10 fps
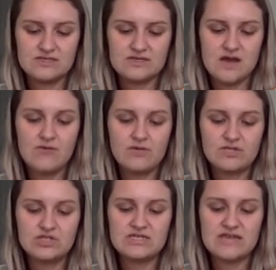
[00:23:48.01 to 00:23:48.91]
not
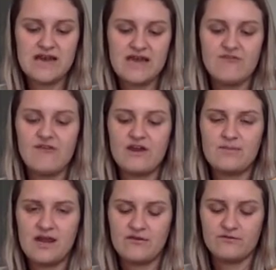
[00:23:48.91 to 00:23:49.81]
wish to die a very
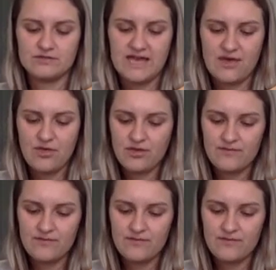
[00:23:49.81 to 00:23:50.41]
painful death.